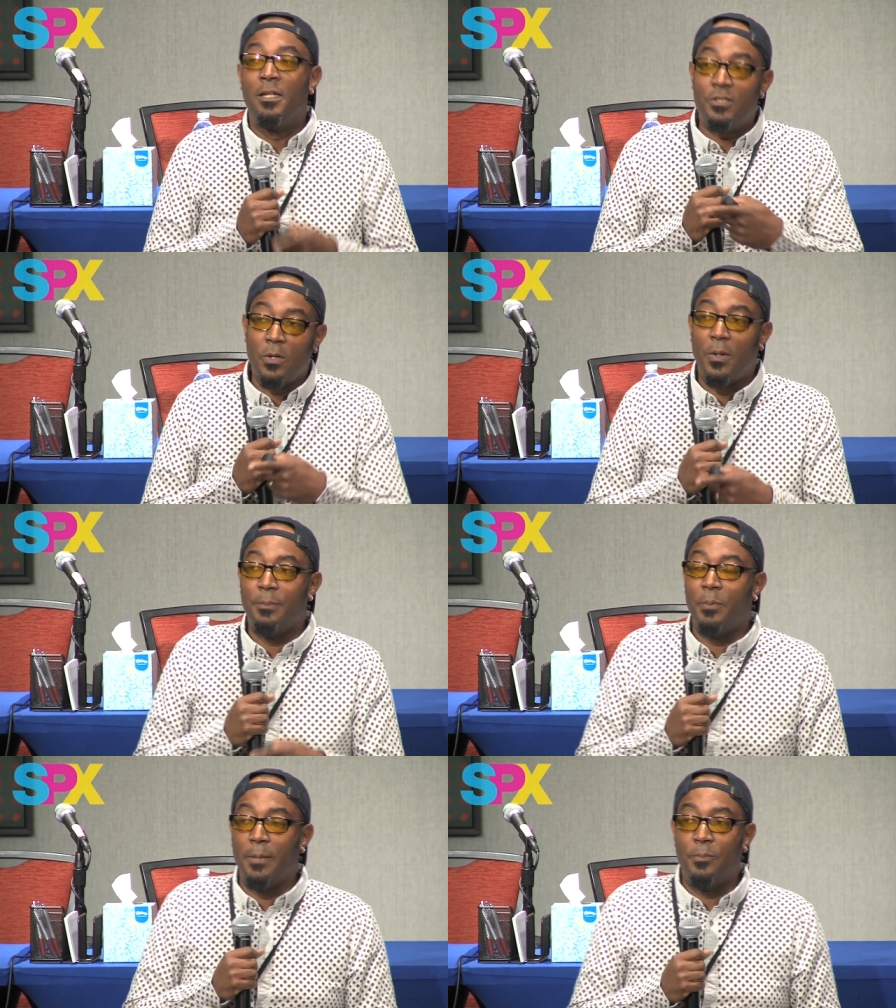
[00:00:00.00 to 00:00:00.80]
So I
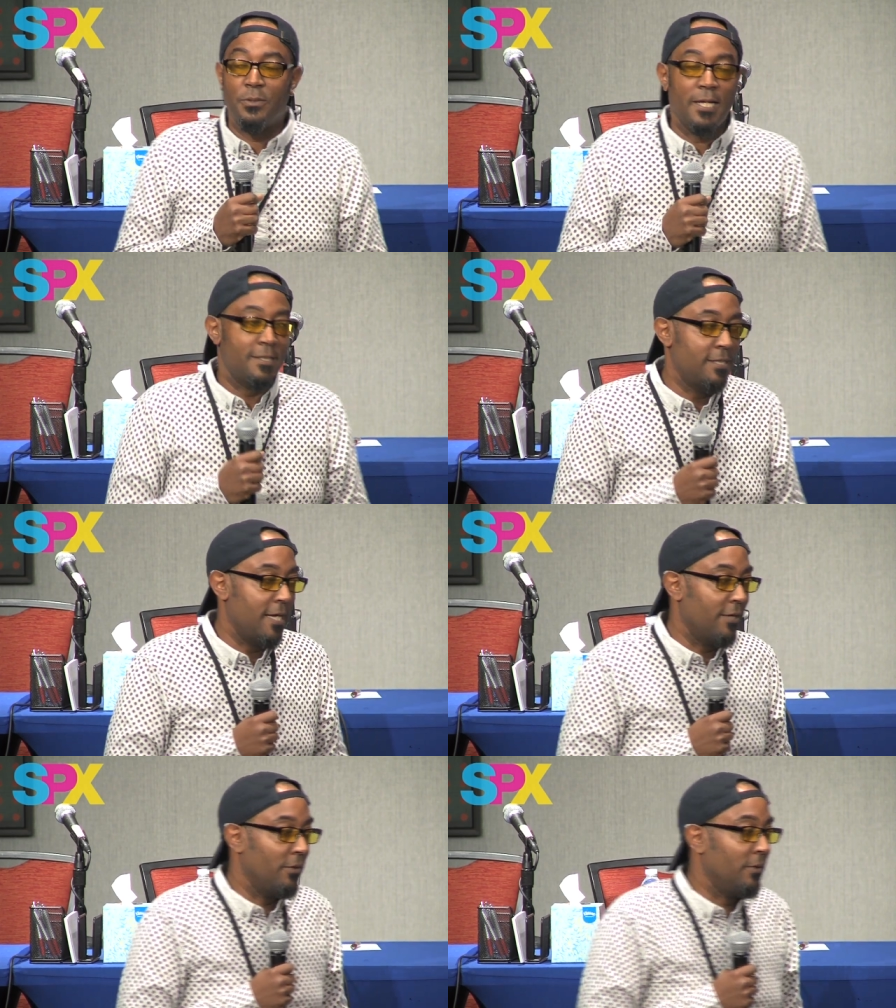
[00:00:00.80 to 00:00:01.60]
put that
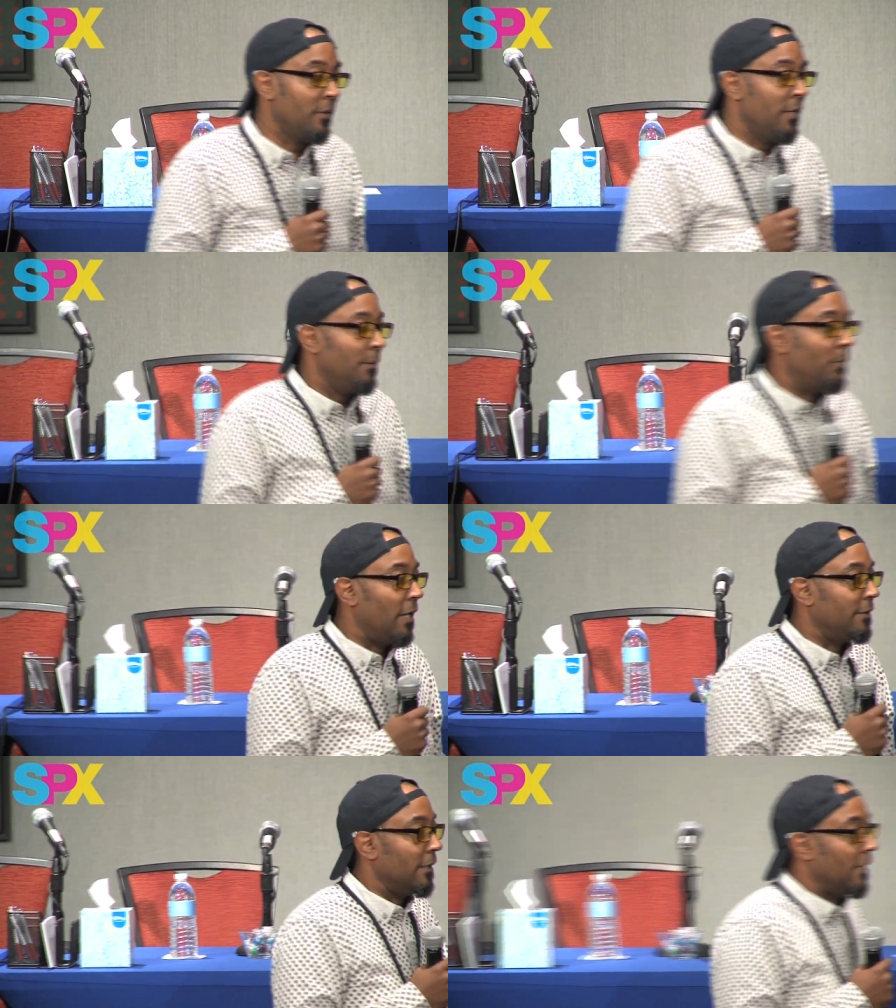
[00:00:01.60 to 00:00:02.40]
together. But